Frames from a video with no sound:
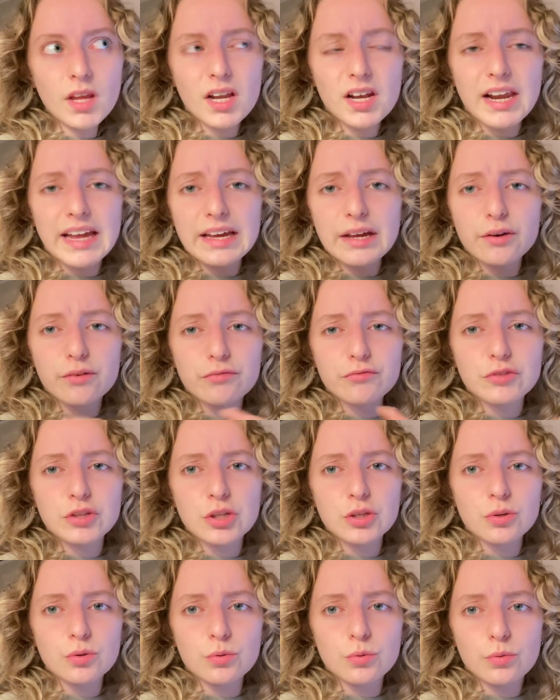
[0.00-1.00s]
like a
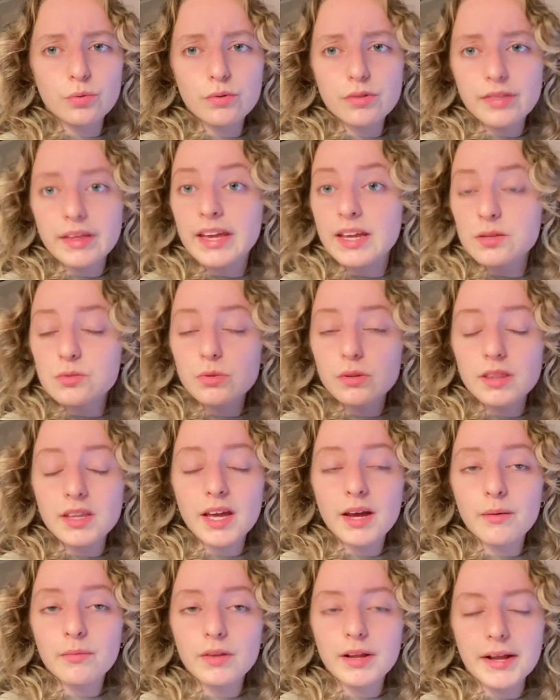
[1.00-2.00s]
few things with
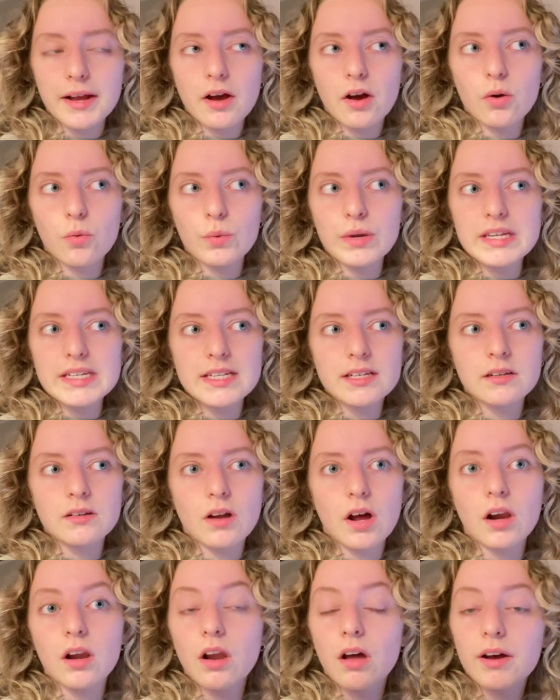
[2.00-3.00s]
them, like we
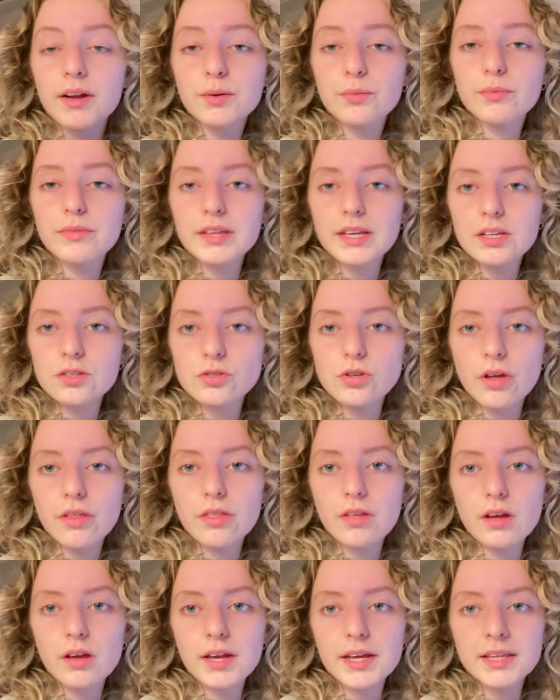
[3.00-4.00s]
didn't align with each
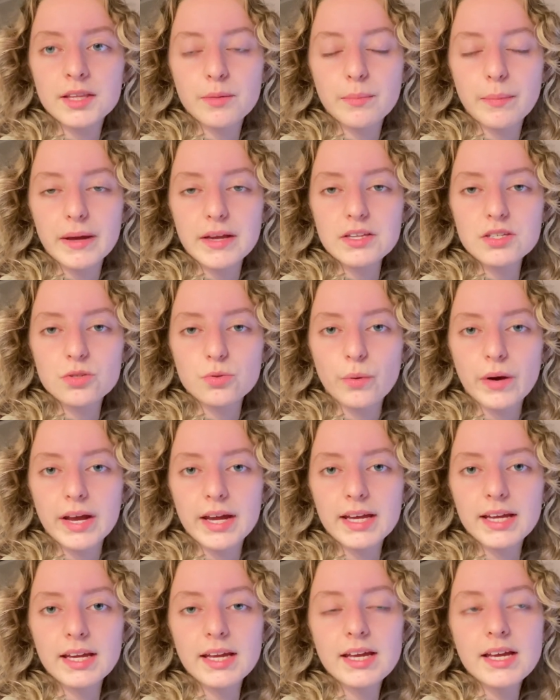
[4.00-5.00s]
other in the best
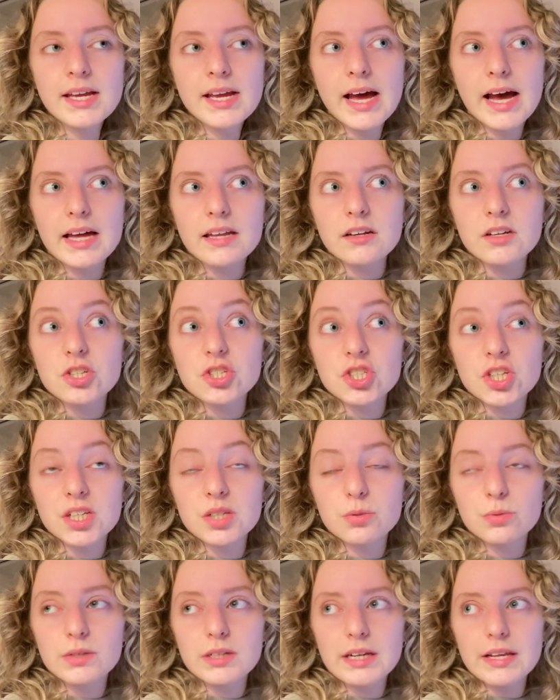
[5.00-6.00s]
way, and I
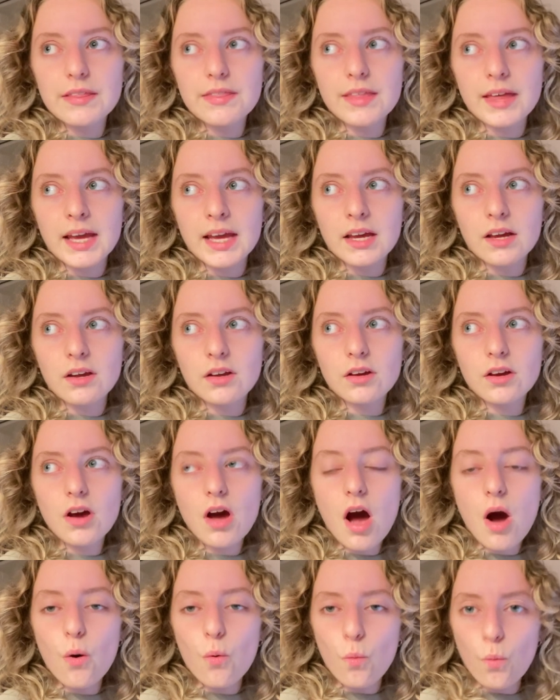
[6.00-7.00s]
genuinely think
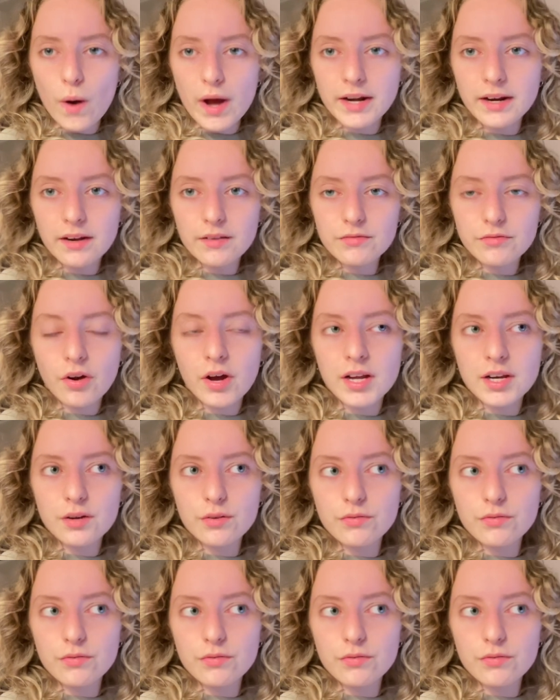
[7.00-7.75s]
when I find a